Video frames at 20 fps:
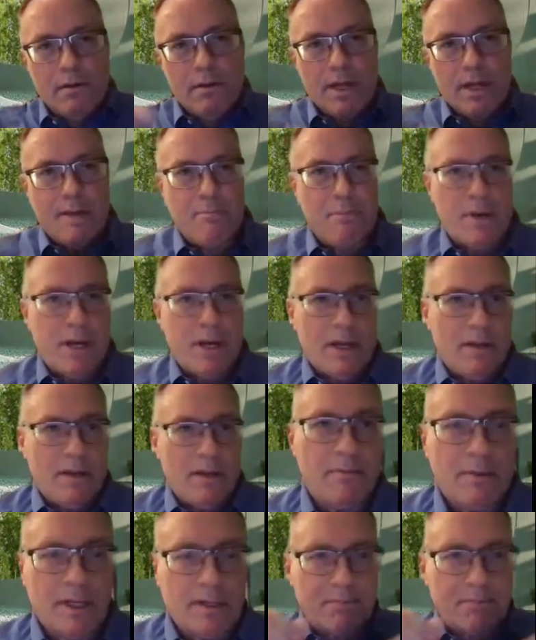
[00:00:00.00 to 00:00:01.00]
that
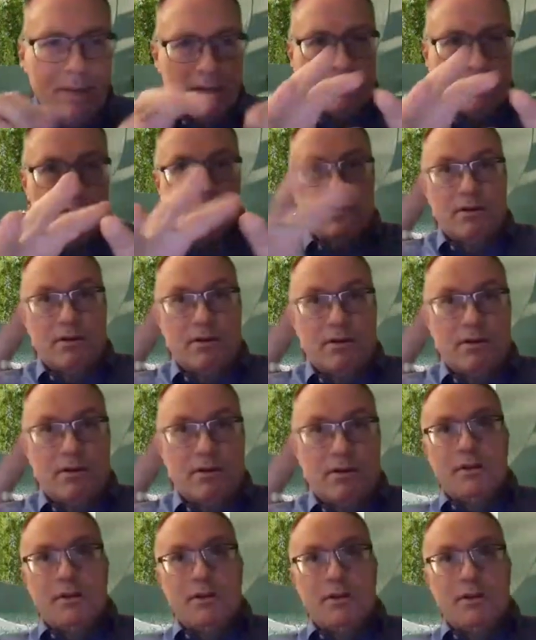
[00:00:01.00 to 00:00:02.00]
biofilm, but it bounces off
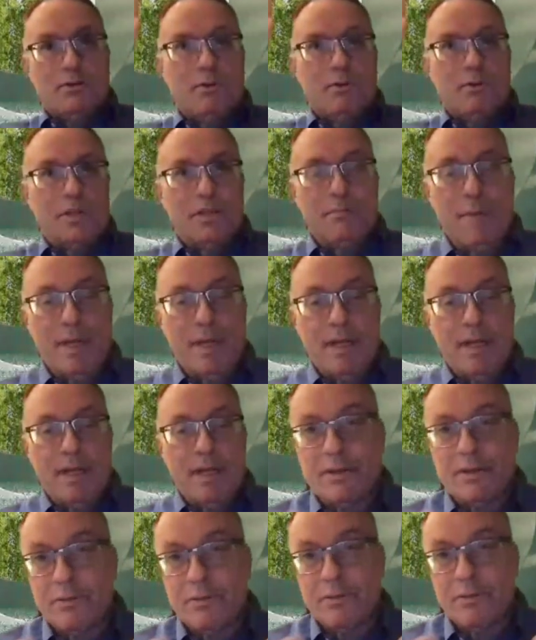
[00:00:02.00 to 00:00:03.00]
and it destroys the
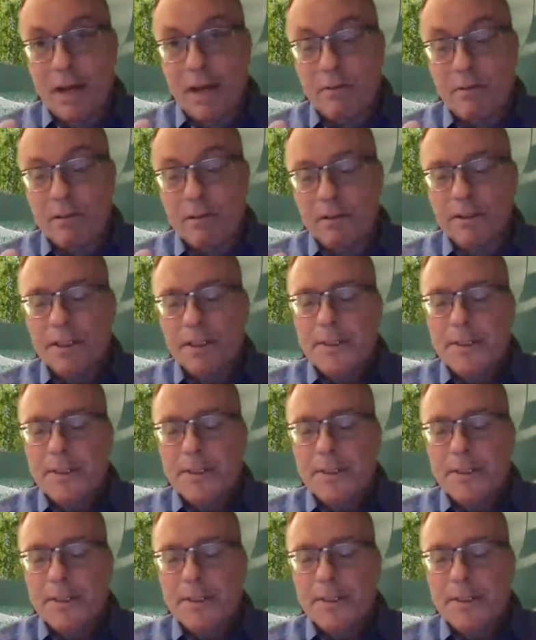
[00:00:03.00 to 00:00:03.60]
matrix around.